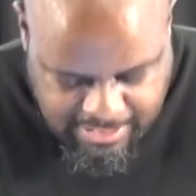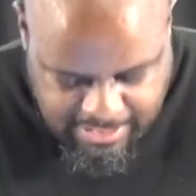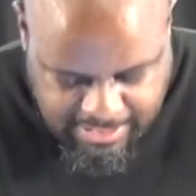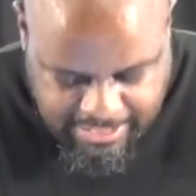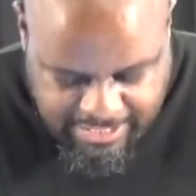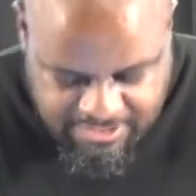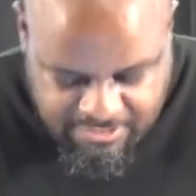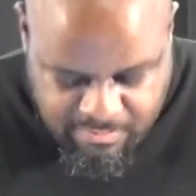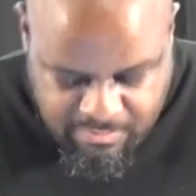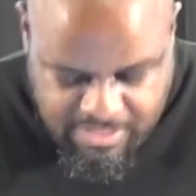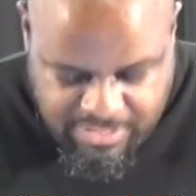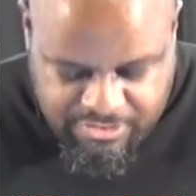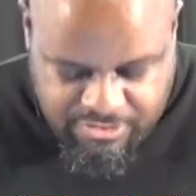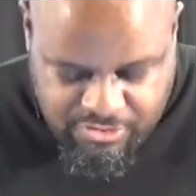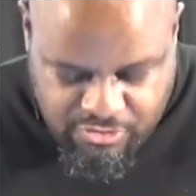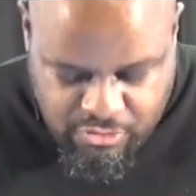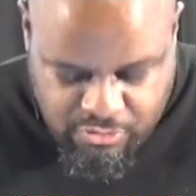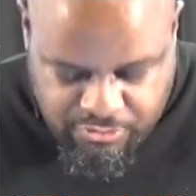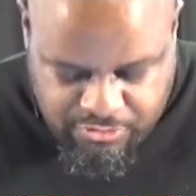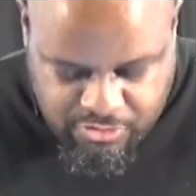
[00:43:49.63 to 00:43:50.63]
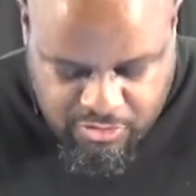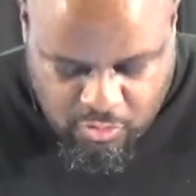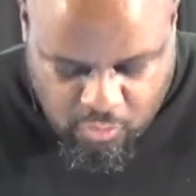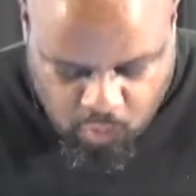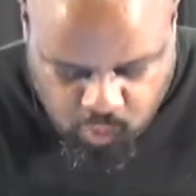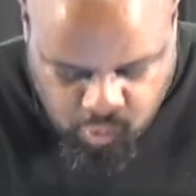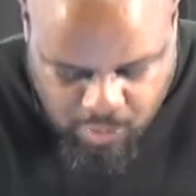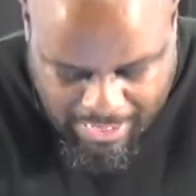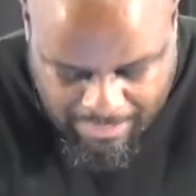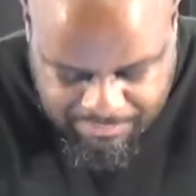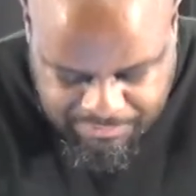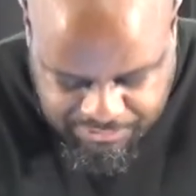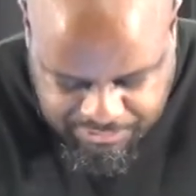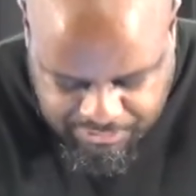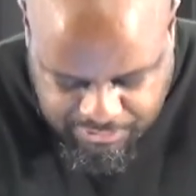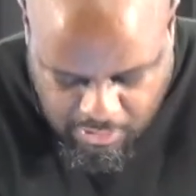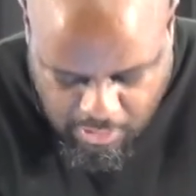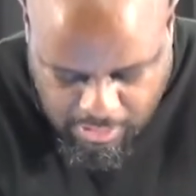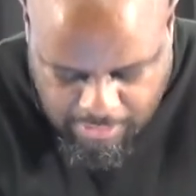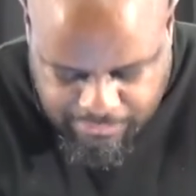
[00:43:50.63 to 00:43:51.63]
its misuse
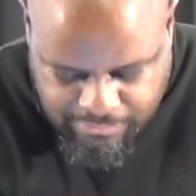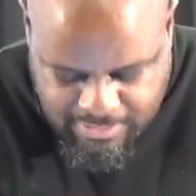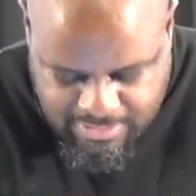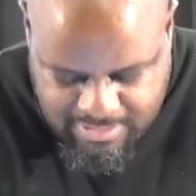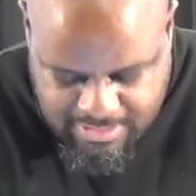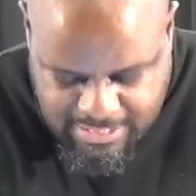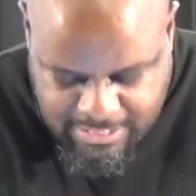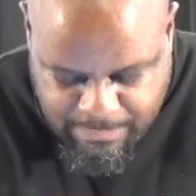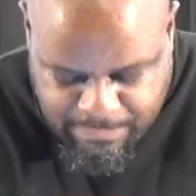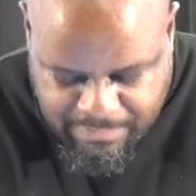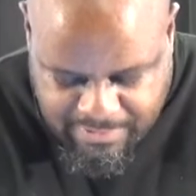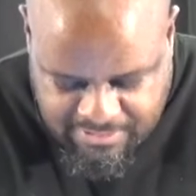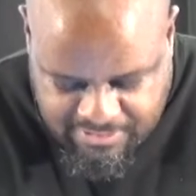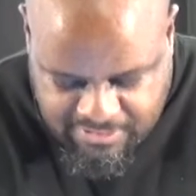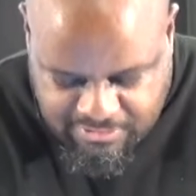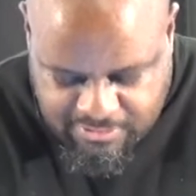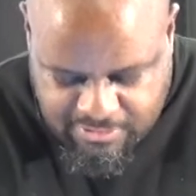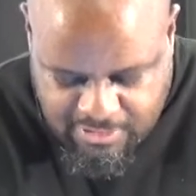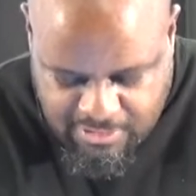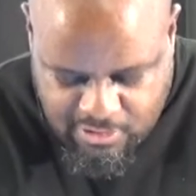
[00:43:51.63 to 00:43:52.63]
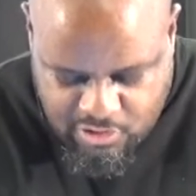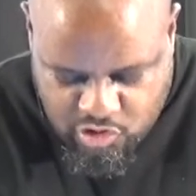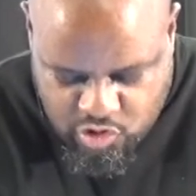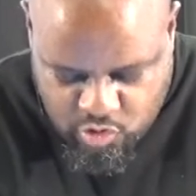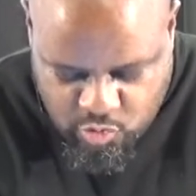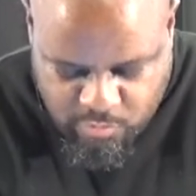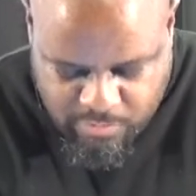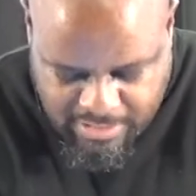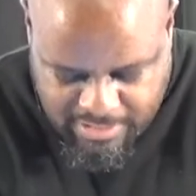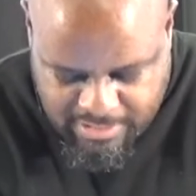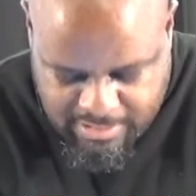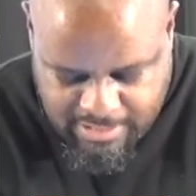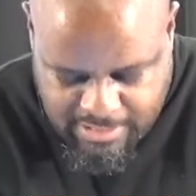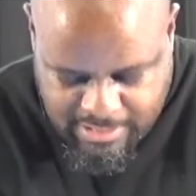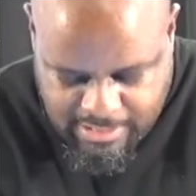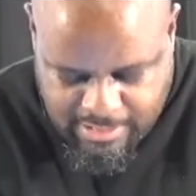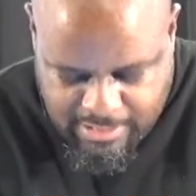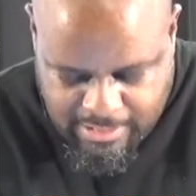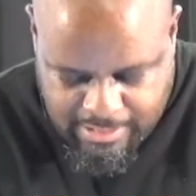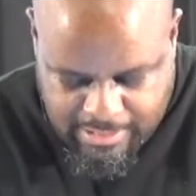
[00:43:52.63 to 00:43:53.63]
corrupts on the deepest human
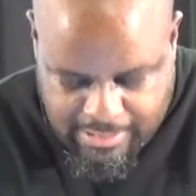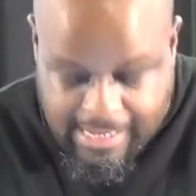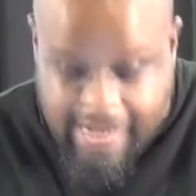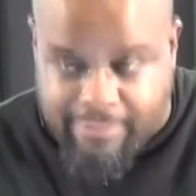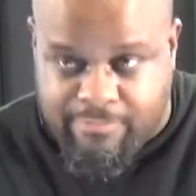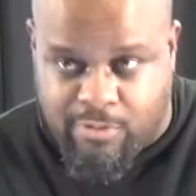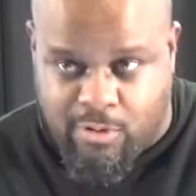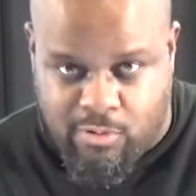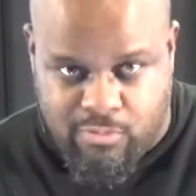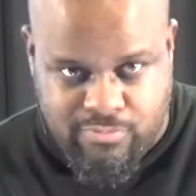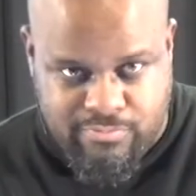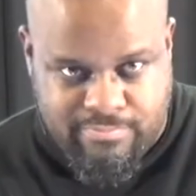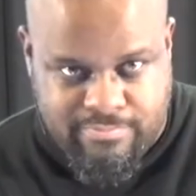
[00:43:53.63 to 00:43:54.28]
level.